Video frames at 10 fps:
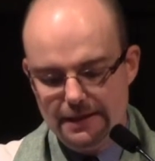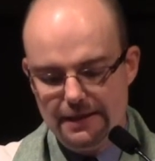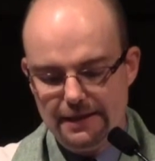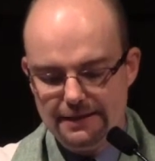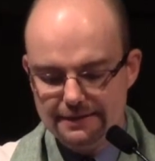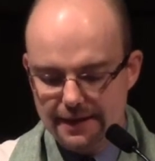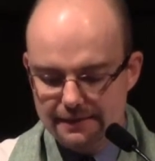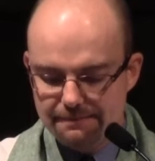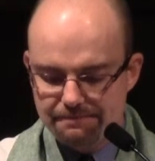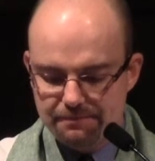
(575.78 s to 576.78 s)
He said,
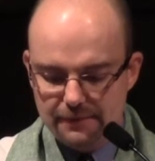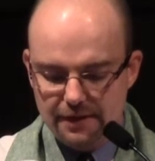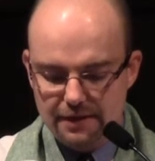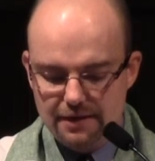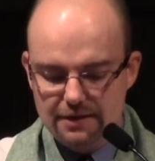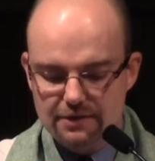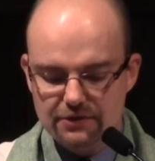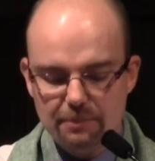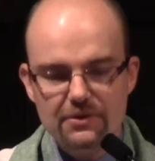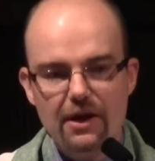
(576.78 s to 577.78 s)

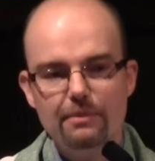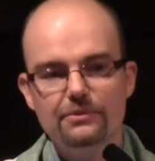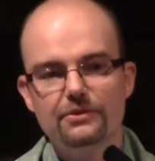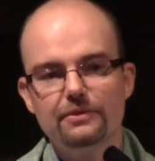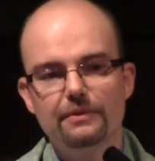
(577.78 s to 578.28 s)
sometimes